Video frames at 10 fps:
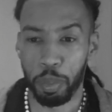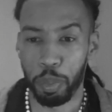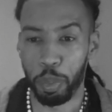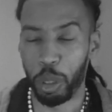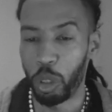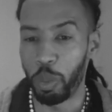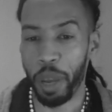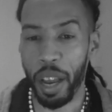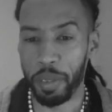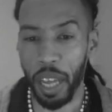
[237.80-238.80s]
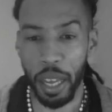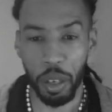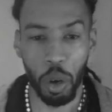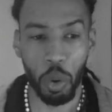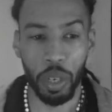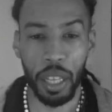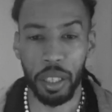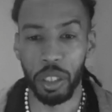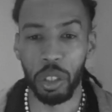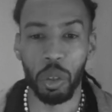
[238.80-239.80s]
but you may have not known that
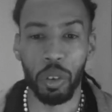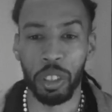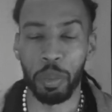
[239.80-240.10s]
these thoughts